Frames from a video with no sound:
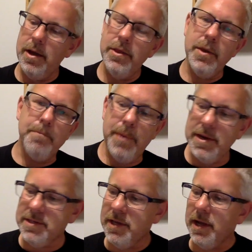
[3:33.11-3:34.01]
The
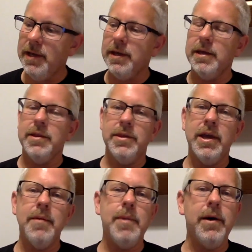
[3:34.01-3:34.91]
best thing I
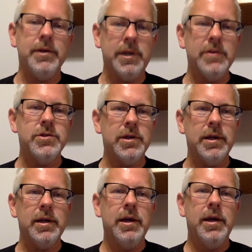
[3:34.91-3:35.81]
think about
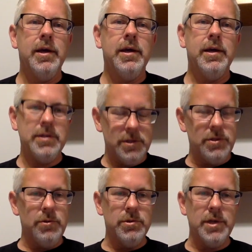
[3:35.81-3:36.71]
teaching is the
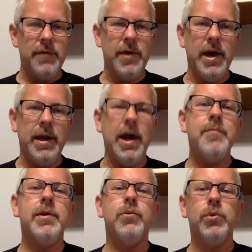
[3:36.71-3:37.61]
students I've had. I've
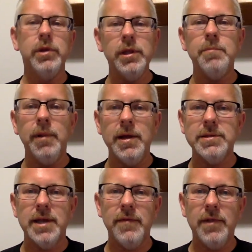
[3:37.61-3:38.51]
been really blessed
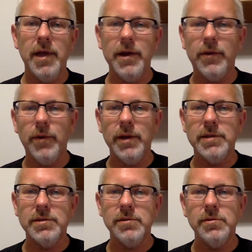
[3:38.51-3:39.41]
to have a lot of great
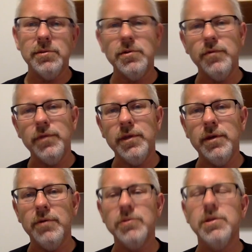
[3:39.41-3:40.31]
students over the
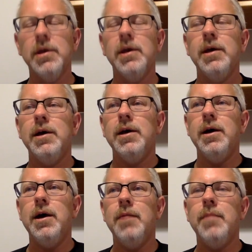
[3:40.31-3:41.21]
years.
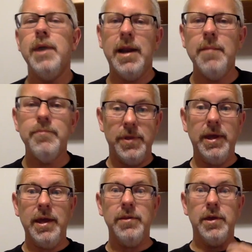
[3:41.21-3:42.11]
And I'm
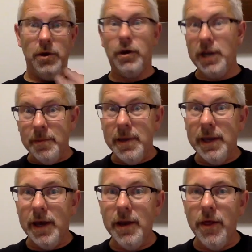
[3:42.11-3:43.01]
thinking that you're going to
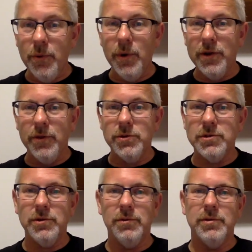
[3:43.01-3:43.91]
be another one of those
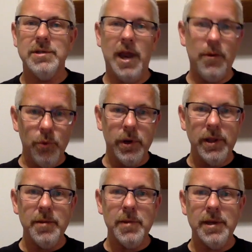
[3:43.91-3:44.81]
students. And I
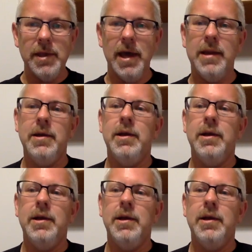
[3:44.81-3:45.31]
really mean that.